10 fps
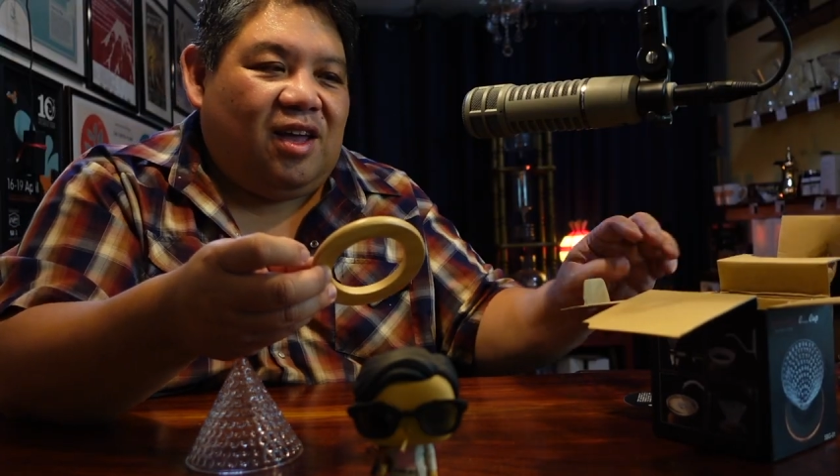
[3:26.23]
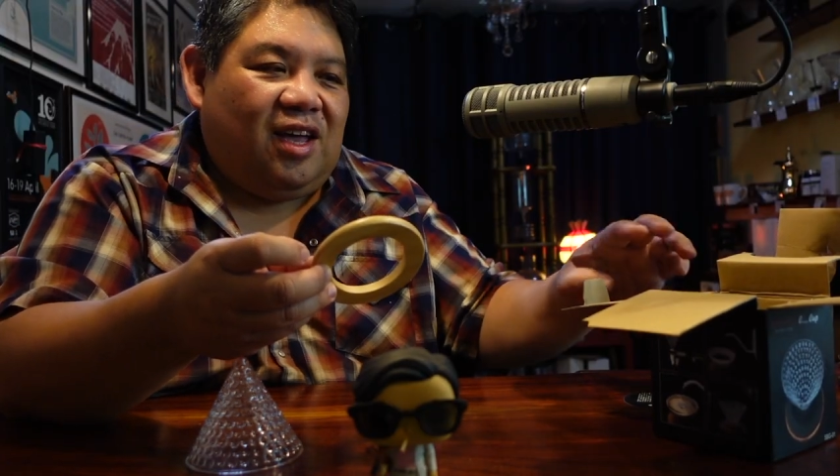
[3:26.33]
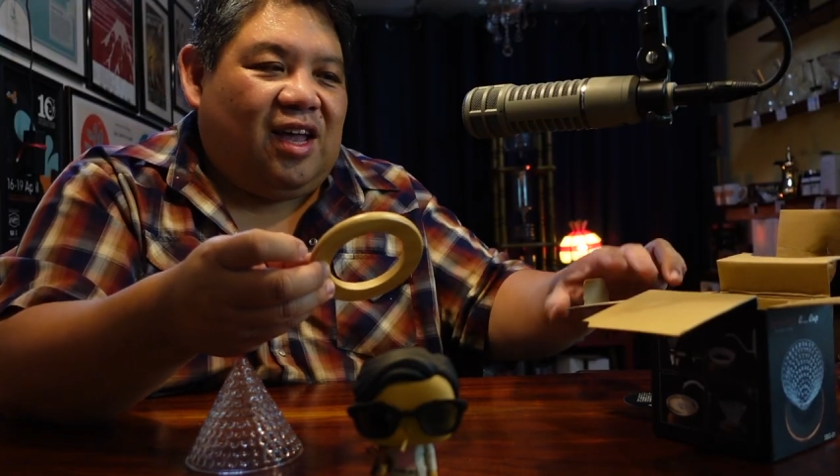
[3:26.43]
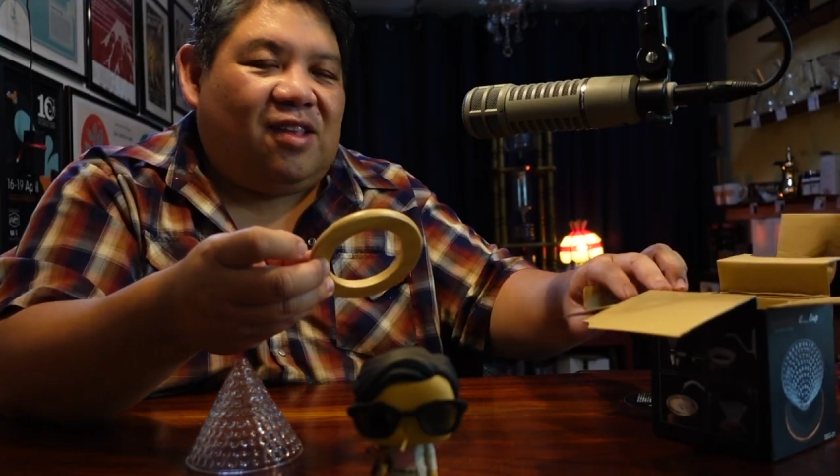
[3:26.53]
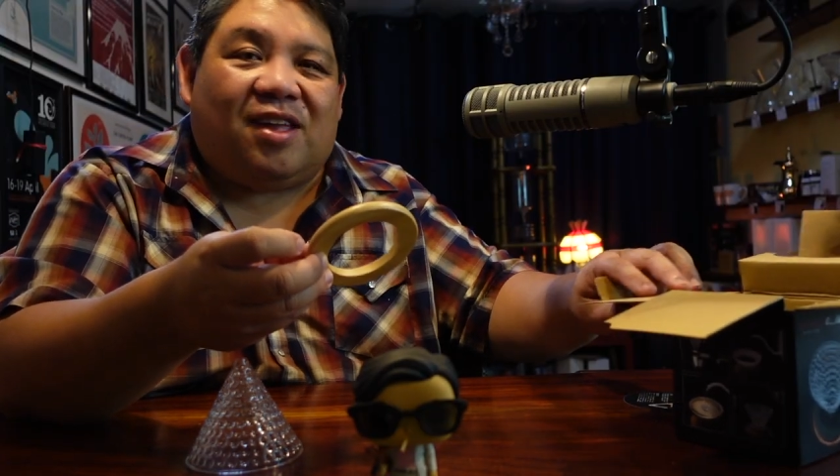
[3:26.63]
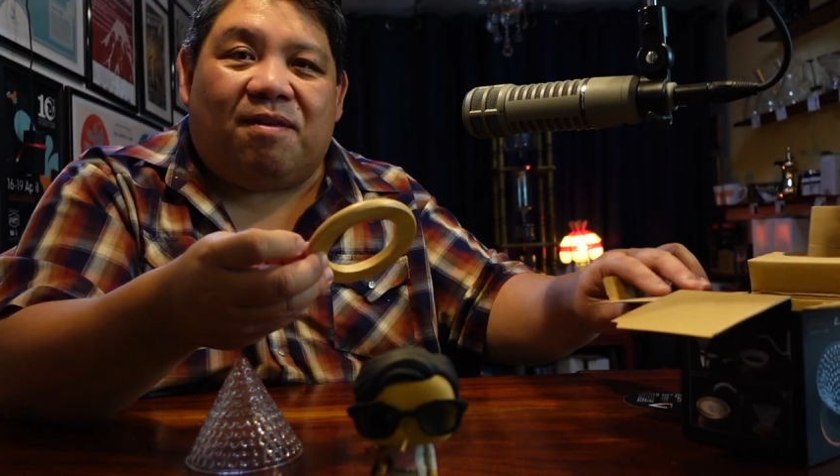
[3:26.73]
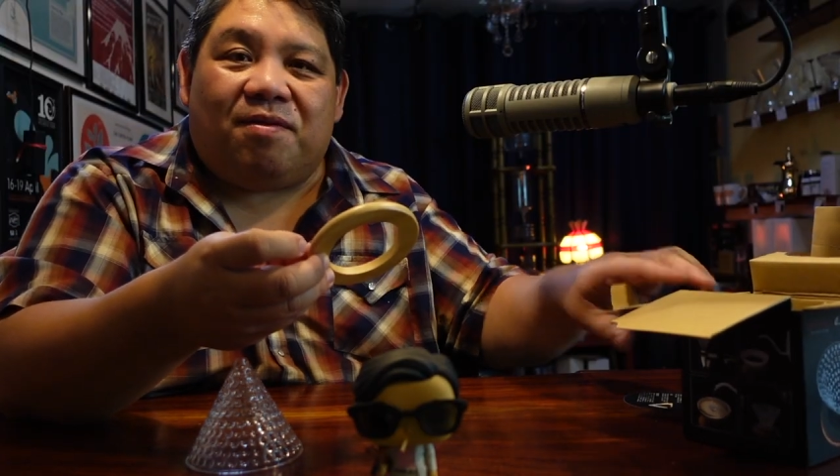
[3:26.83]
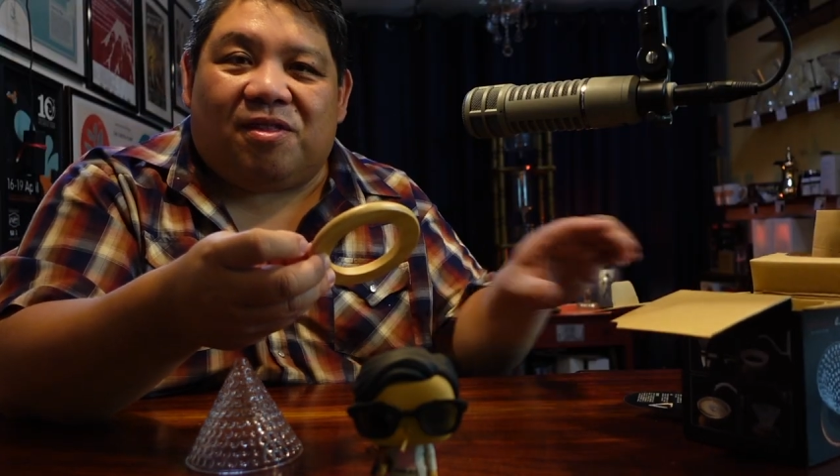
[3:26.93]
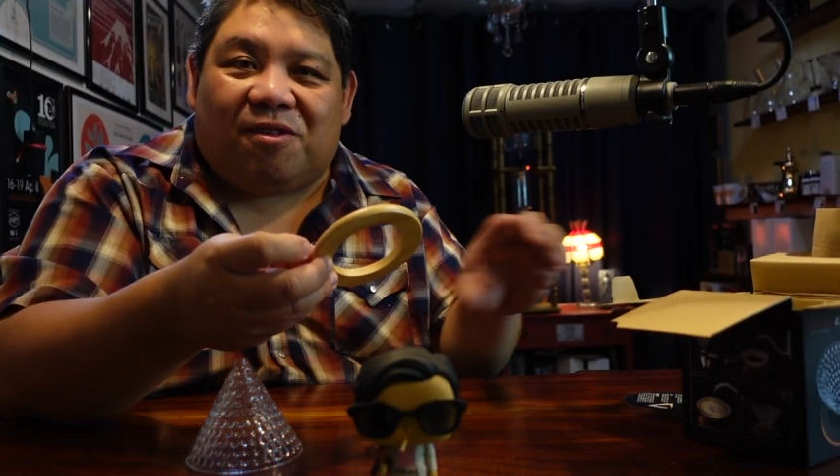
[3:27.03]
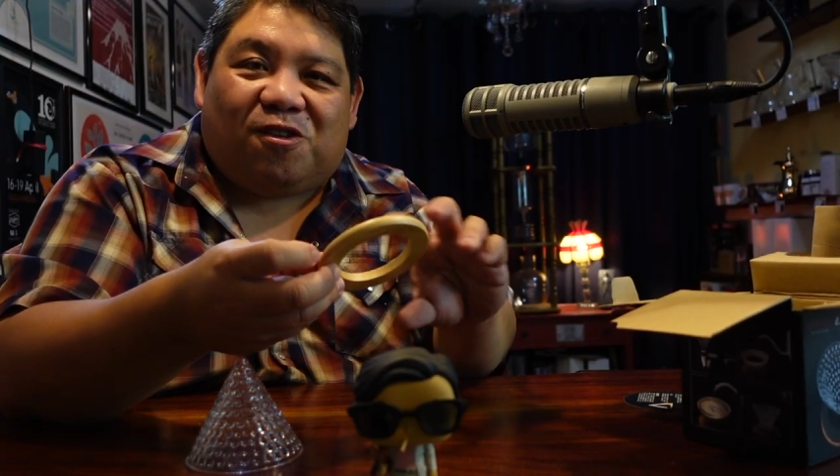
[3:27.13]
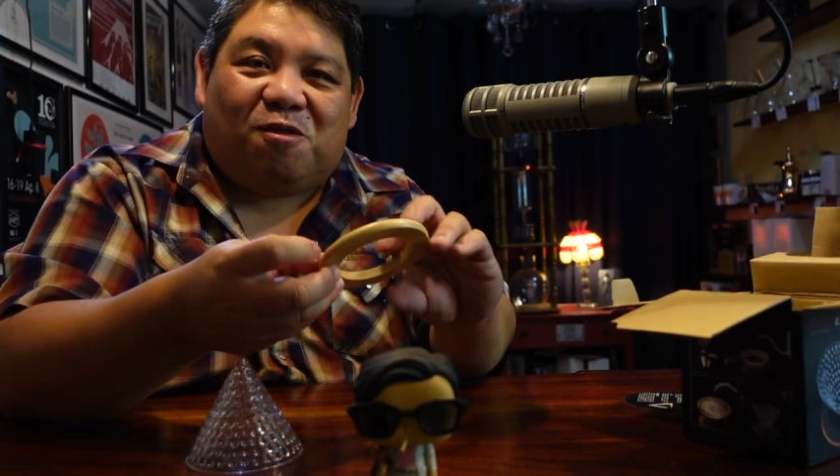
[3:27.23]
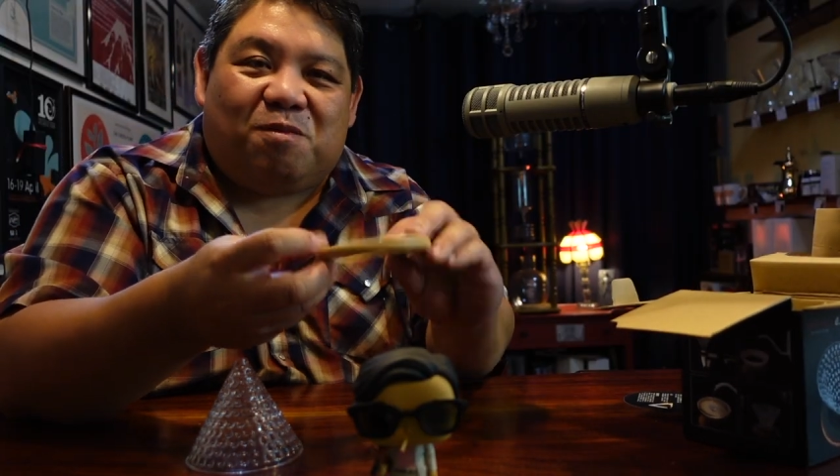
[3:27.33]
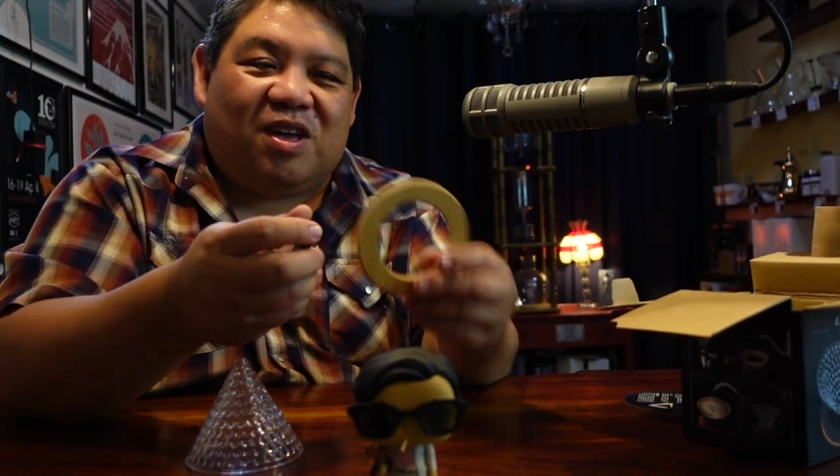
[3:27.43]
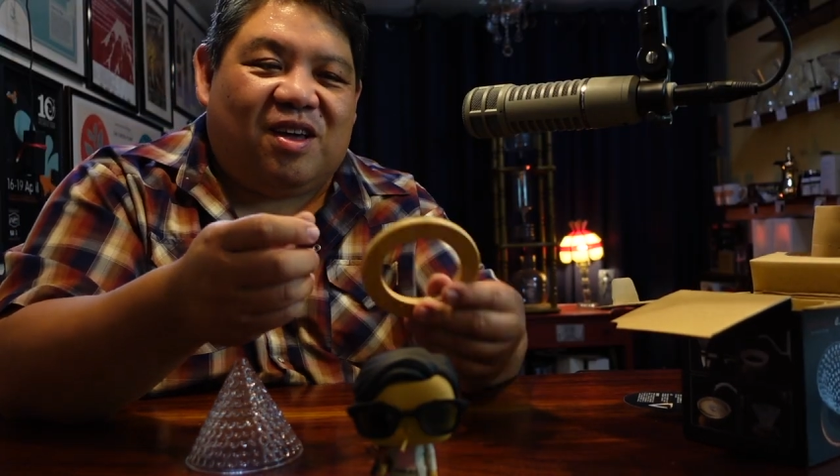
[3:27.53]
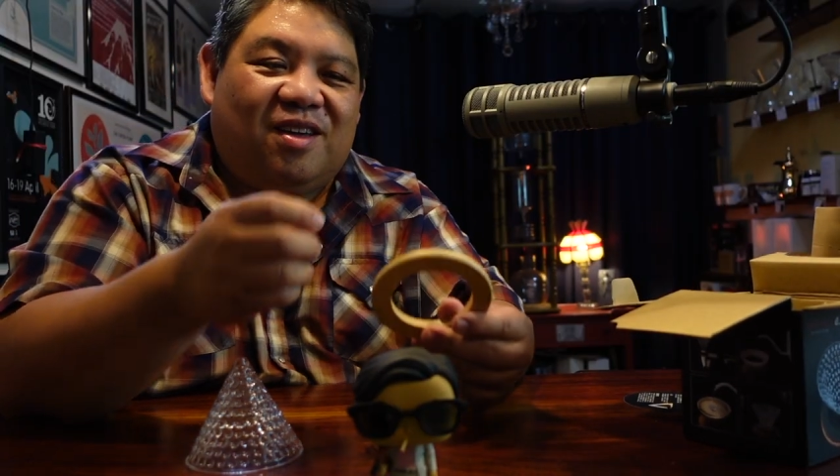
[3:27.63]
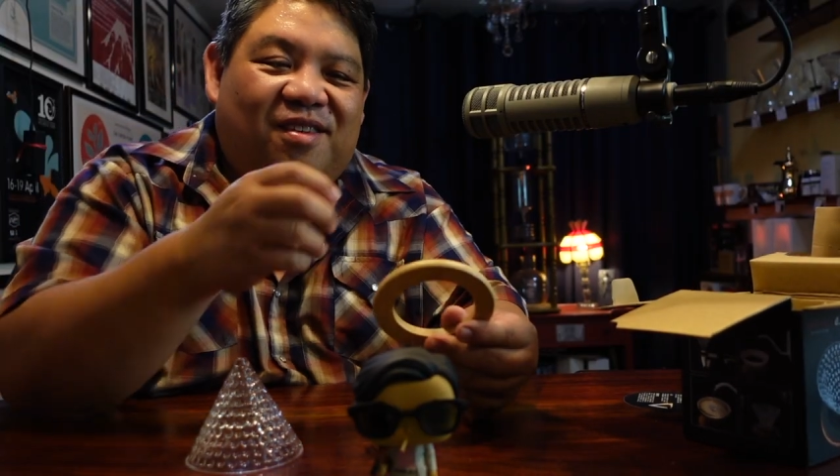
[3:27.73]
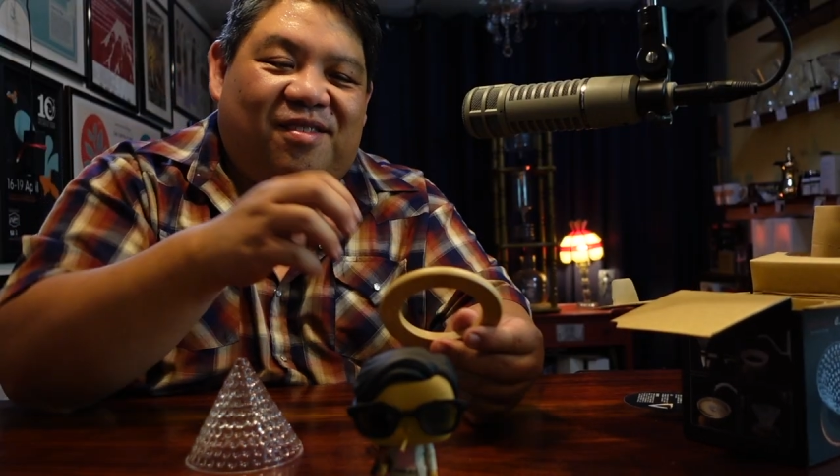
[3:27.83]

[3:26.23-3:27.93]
he's giving this to me